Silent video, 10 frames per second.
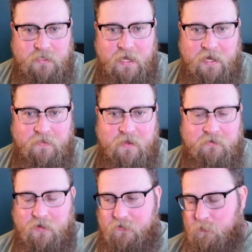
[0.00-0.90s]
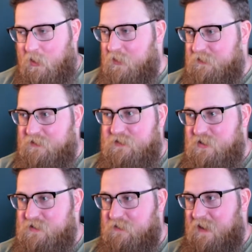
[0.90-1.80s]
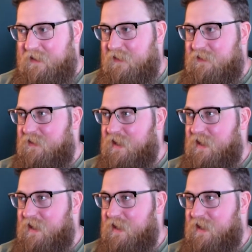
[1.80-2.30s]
Yeah, and then as well as just the fact that